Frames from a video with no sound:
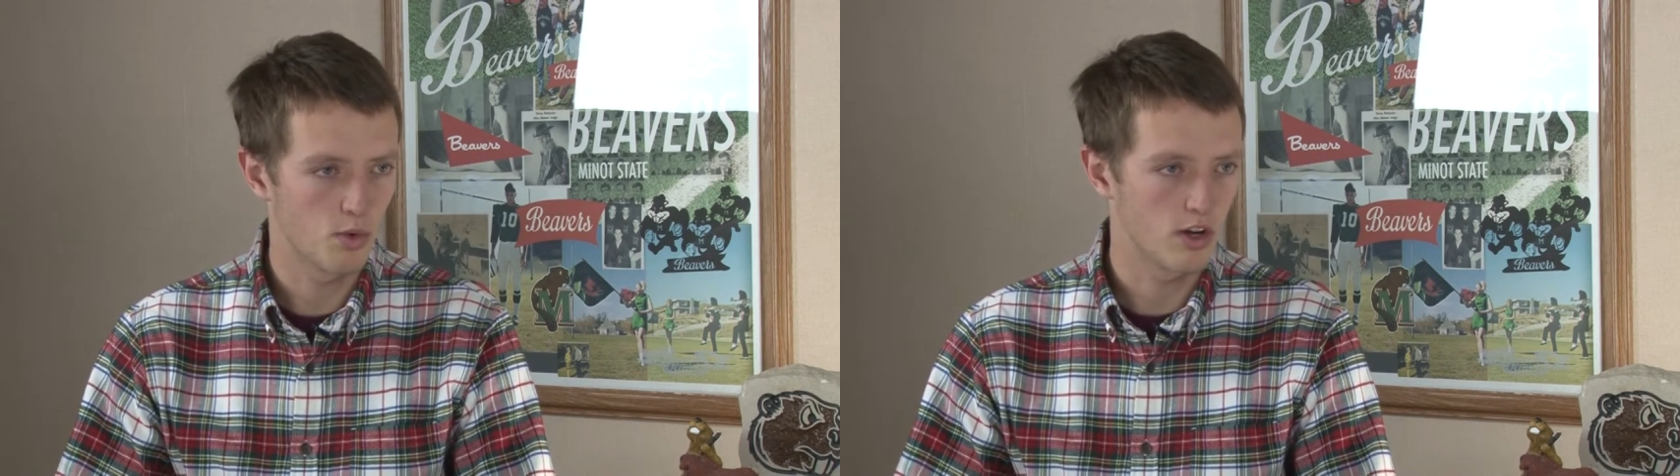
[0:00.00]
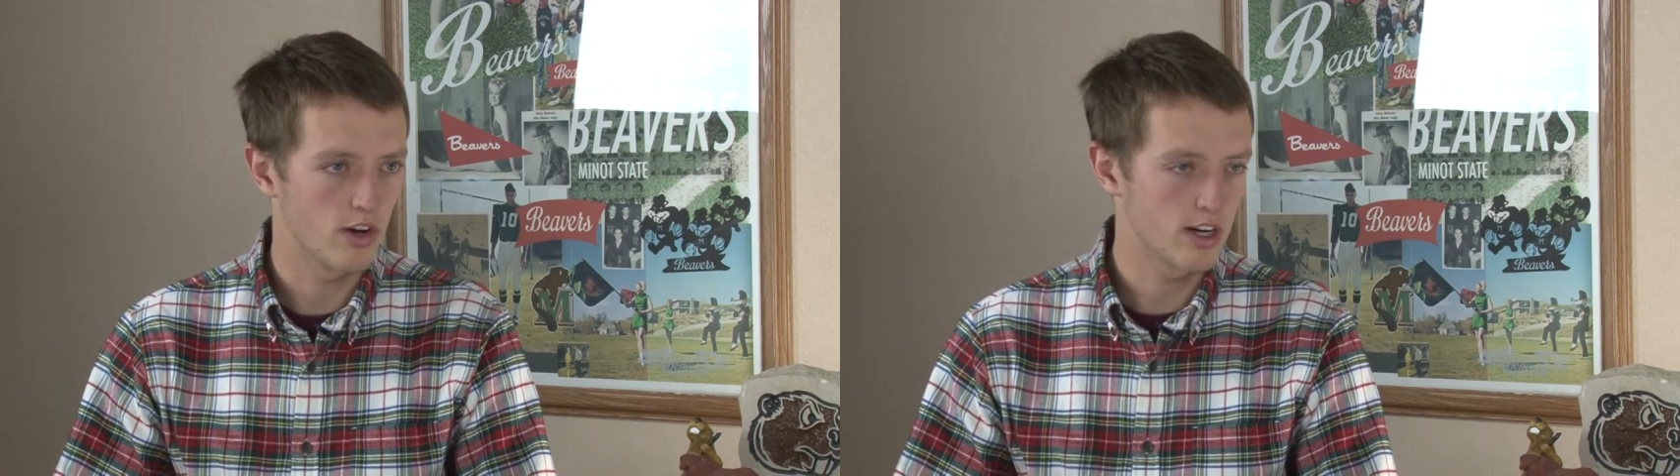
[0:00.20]

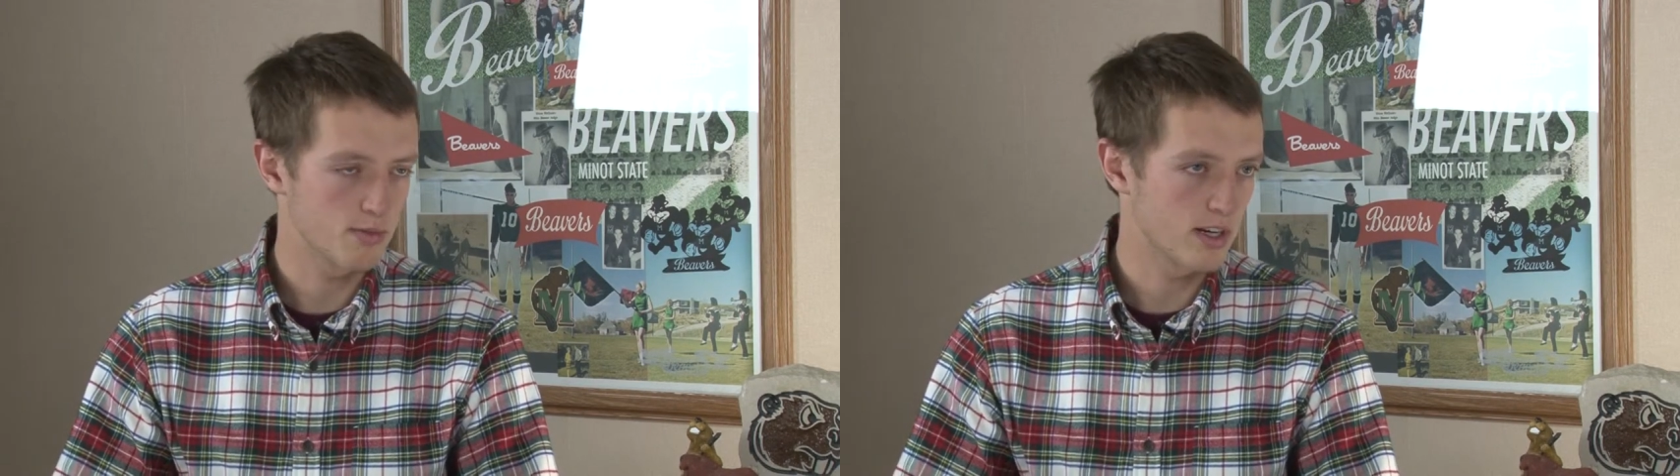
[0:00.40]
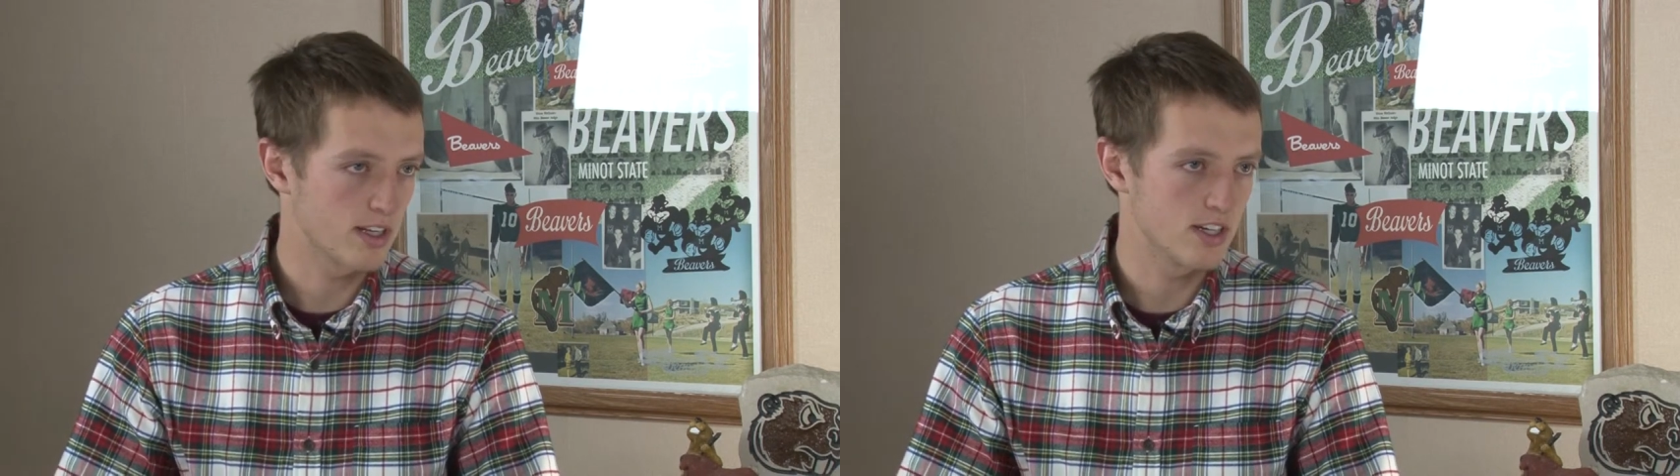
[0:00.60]
What are
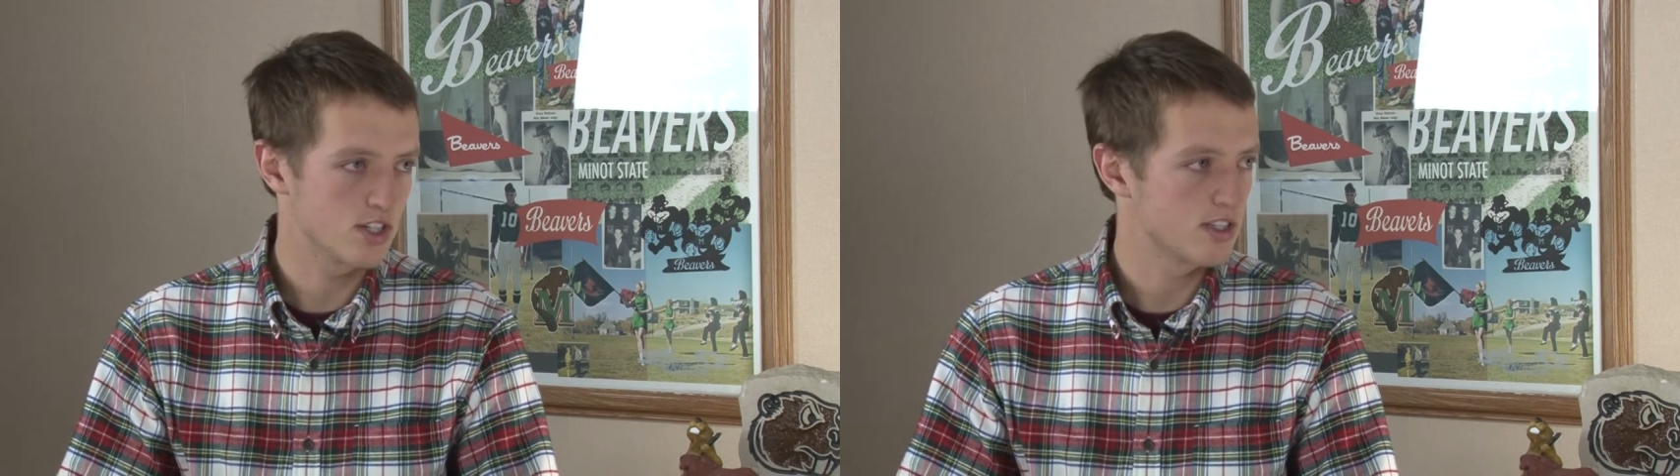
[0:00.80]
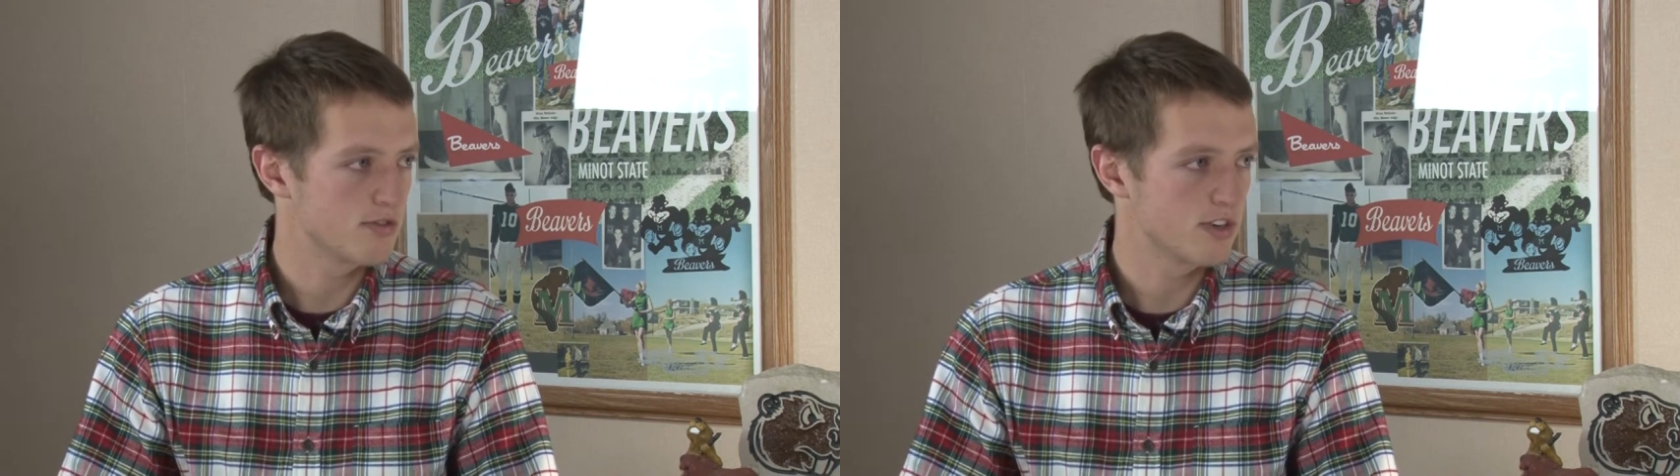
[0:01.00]
your
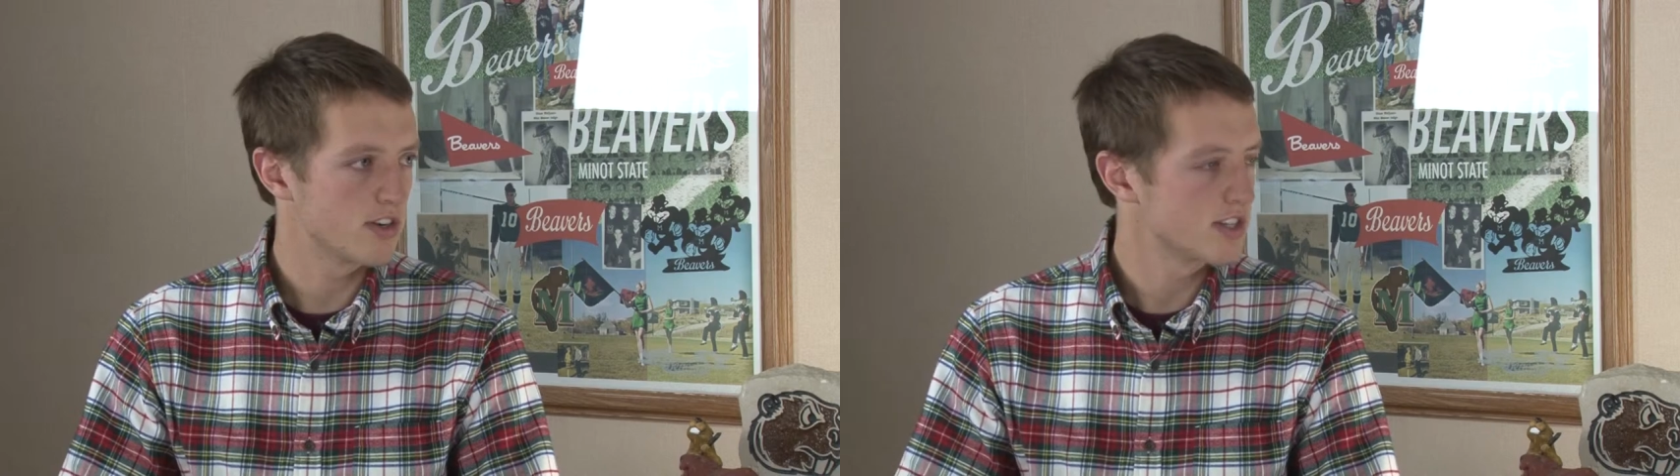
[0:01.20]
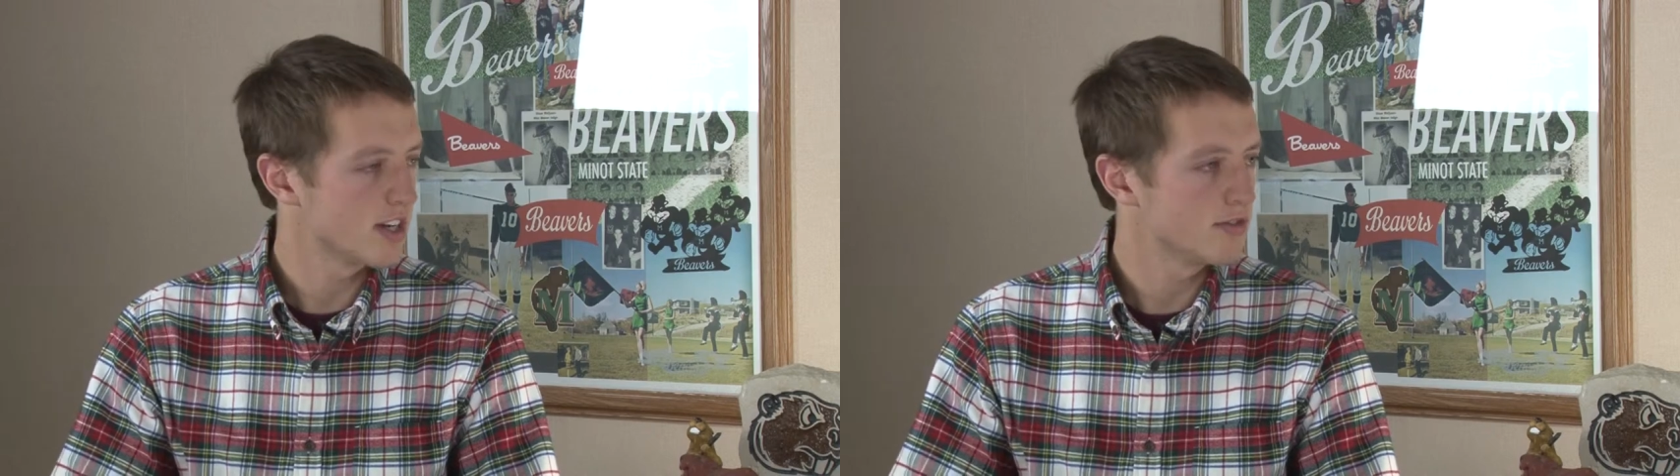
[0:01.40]
expectations
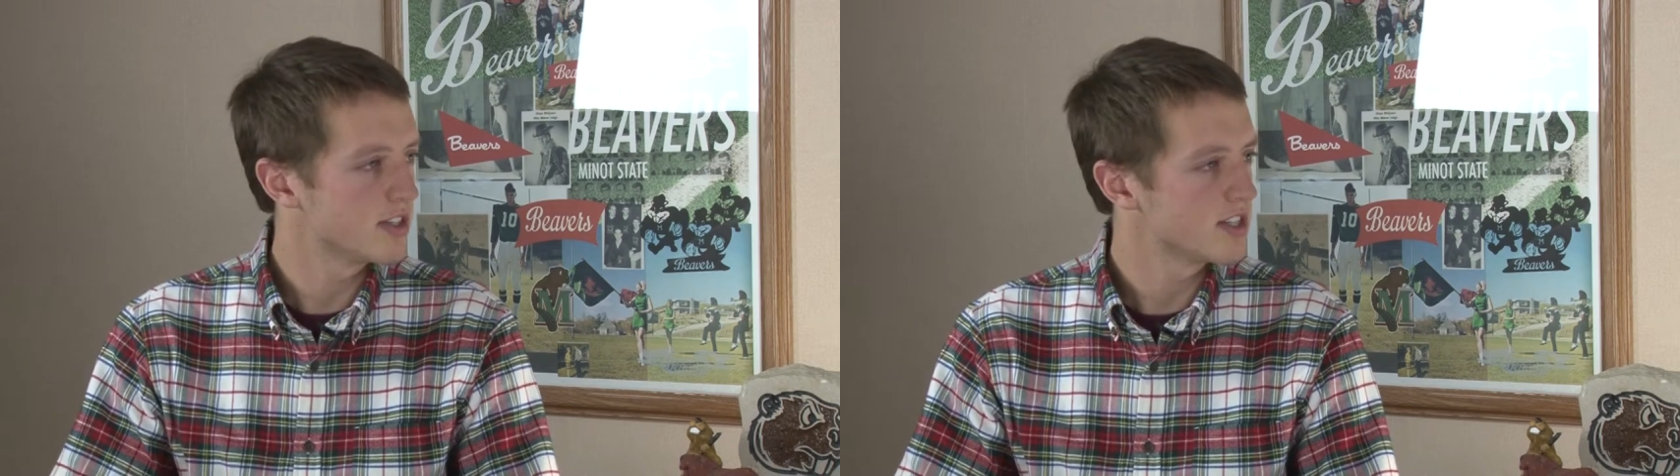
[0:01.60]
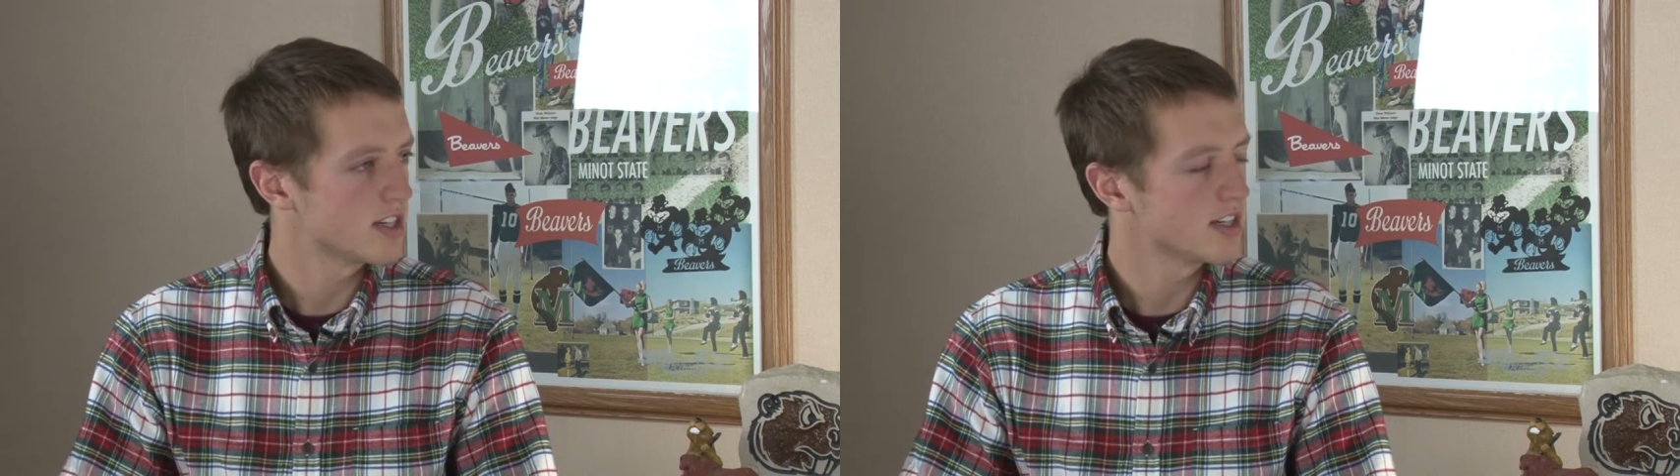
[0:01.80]
for
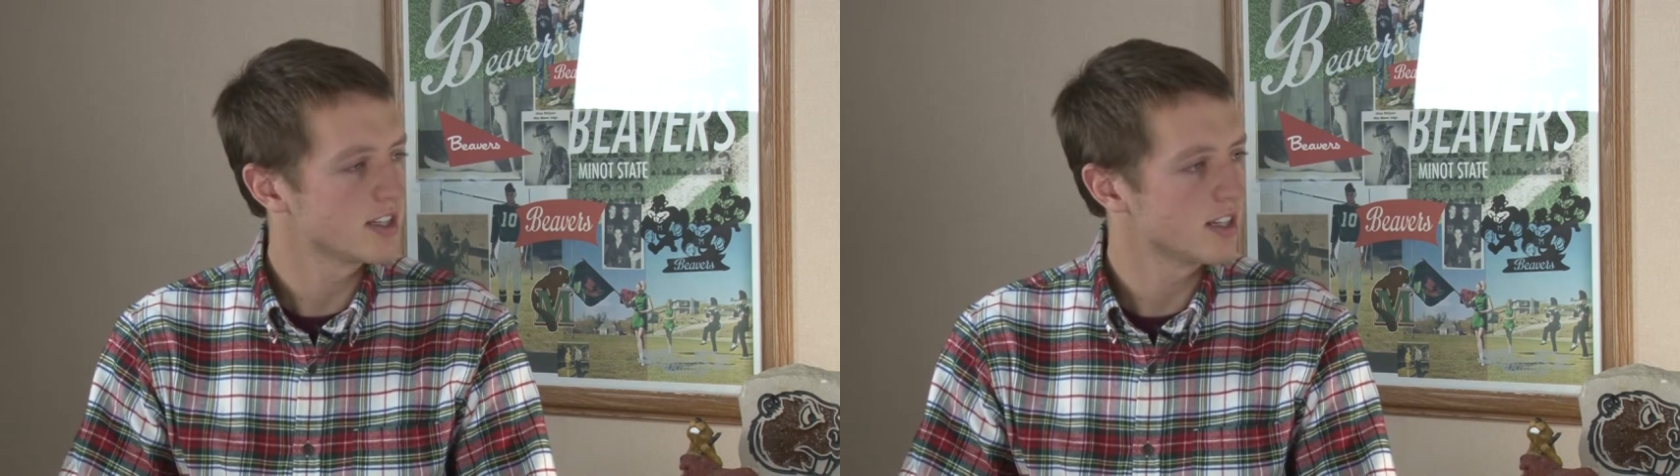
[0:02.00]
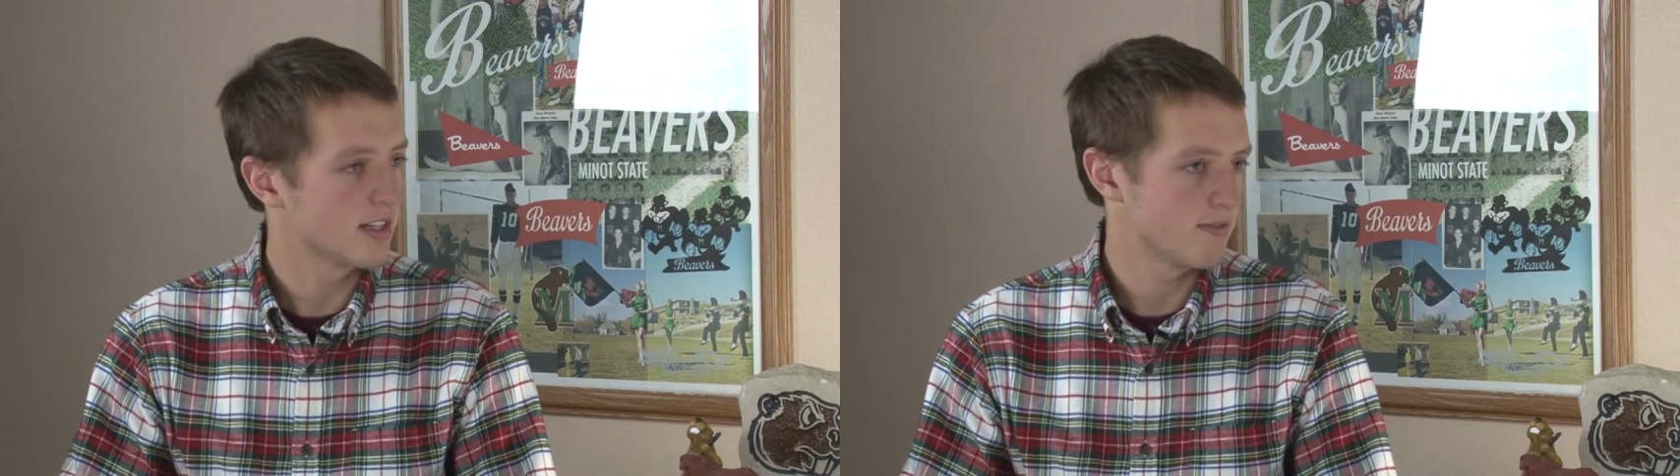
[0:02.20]
yourself this year and